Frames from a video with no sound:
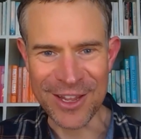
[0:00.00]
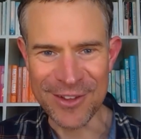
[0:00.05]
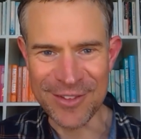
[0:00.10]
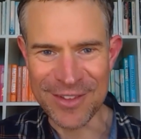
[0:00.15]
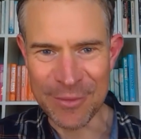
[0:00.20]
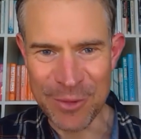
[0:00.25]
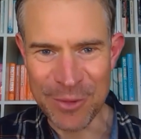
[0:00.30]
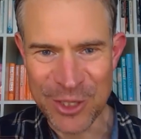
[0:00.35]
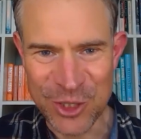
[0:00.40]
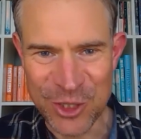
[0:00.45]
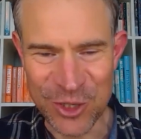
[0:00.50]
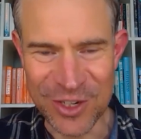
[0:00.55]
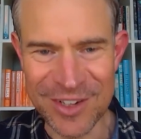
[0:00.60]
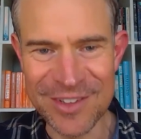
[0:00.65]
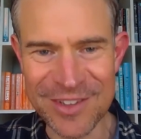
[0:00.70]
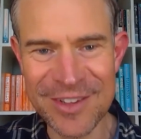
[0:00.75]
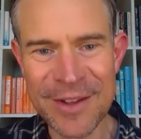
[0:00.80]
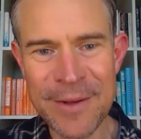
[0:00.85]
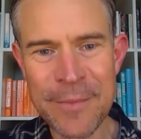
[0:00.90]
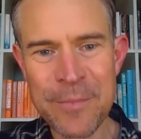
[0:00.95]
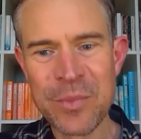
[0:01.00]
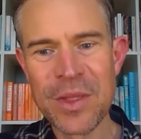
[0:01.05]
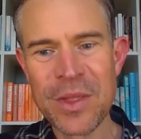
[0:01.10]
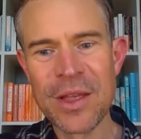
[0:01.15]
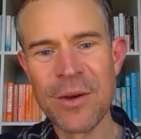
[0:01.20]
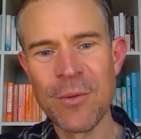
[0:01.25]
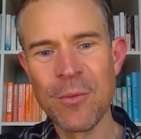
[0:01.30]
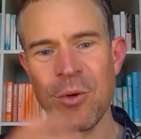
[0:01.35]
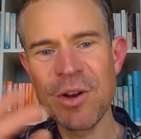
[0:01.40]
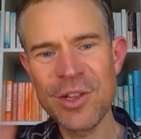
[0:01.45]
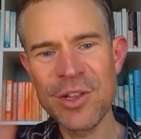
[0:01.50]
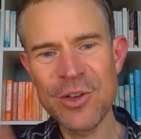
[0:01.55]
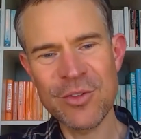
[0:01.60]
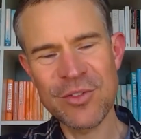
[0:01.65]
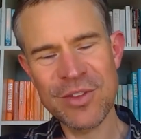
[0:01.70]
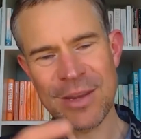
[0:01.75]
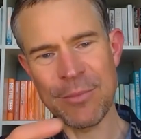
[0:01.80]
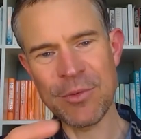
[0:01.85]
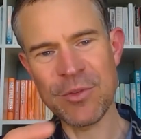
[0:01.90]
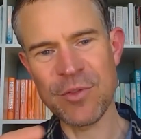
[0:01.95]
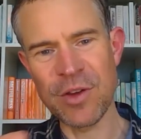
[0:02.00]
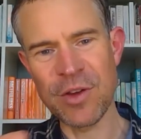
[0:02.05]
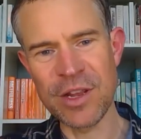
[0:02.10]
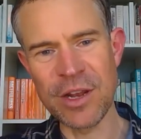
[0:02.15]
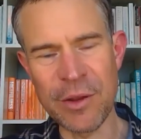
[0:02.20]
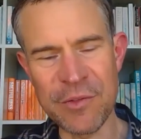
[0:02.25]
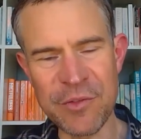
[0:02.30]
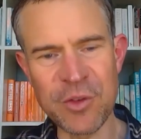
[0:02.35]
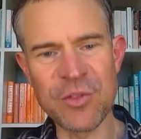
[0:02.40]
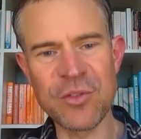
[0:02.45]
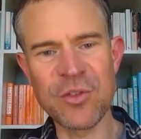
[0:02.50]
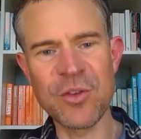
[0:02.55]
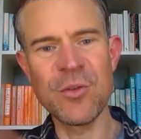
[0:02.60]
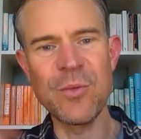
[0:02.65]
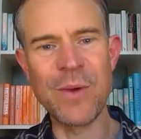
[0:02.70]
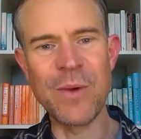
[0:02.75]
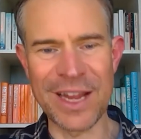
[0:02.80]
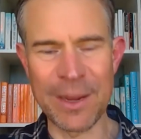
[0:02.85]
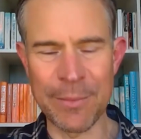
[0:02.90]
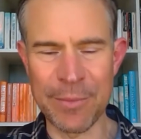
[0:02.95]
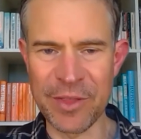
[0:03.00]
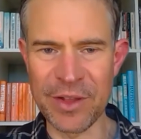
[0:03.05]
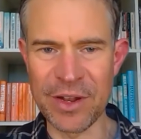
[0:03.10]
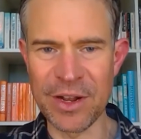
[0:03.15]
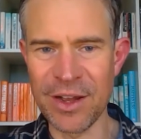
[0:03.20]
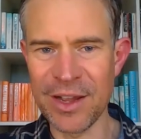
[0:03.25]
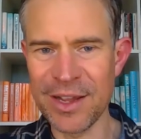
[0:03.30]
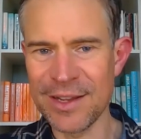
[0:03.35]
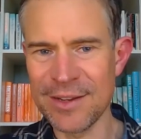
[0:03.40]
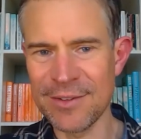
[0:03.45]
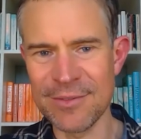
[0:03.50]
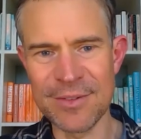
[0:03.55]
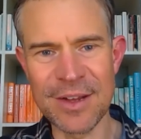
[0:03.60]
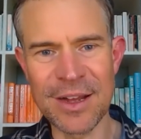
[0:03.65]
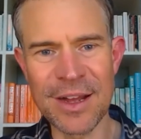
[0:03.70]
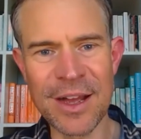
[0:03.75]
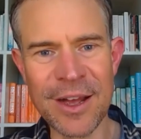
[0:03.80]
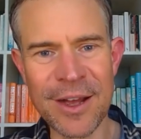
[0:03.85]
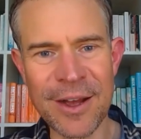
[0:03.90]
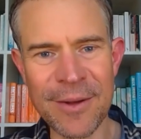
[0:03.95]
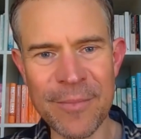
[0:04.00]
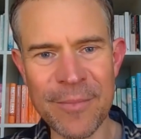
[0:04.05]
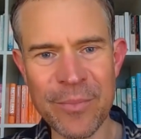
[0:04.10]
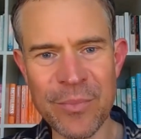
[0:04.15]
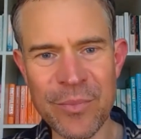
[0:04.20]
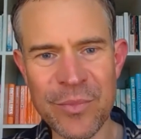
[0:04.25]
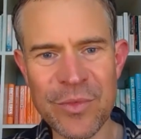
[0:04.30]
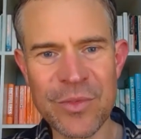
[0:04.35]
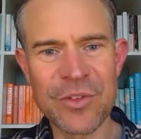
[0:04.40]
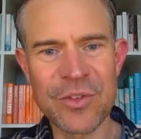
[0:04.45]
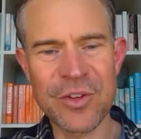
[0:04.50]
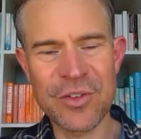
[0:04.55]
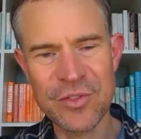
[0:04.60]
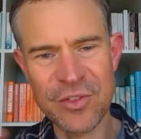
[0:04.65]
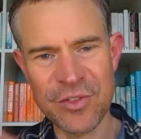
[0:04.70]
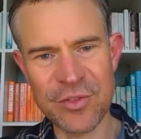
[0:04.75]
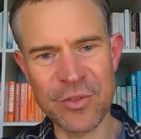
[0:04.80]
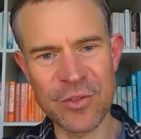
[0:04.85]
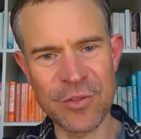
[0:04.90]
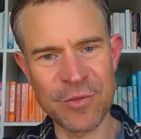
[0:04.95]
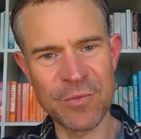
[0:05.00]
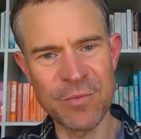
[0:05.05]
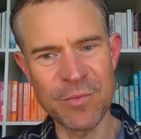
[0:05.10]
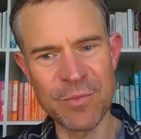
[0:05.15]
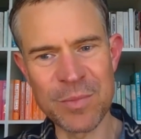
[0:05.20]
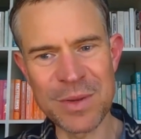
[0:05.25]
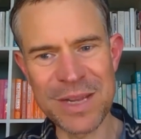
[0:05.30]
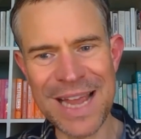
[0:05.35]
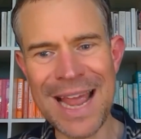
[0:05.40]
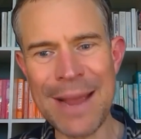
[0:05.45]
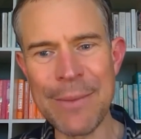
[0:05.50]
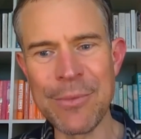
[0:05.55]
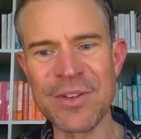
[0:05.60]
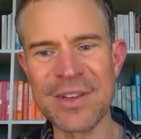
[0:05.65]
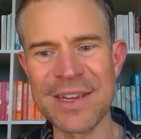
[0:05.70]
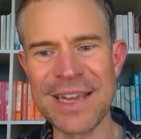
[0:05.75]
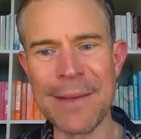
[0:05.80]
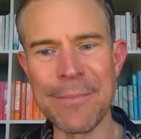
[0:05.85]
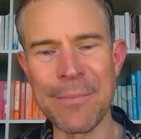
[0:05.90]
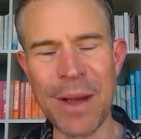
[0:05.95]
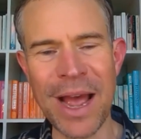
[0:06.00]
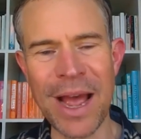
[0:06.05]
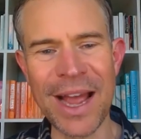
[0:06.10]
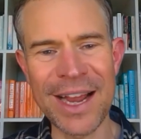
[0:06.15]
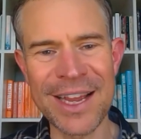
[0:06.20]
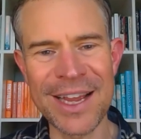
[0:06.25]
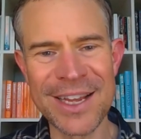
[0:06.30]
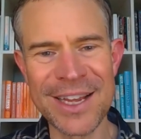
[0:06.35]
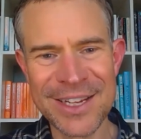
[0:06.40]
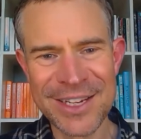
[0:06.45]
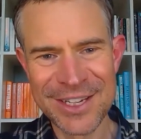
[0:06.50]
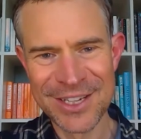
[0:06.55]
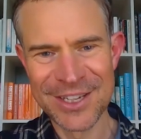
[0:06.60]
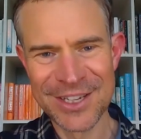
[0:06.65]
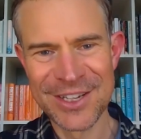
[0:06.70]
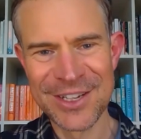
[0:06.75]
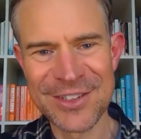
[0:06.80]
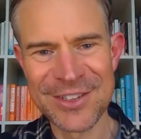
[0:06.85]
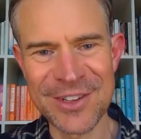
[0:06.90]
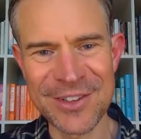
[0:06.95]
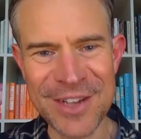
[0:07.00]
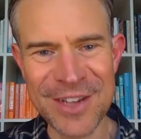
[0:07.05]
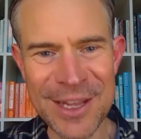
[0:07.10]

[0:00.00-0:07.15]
like you said, we shouldn't. Mm. What are your tips for, you know, if you do wake up in the night, just to sort of be able to get back to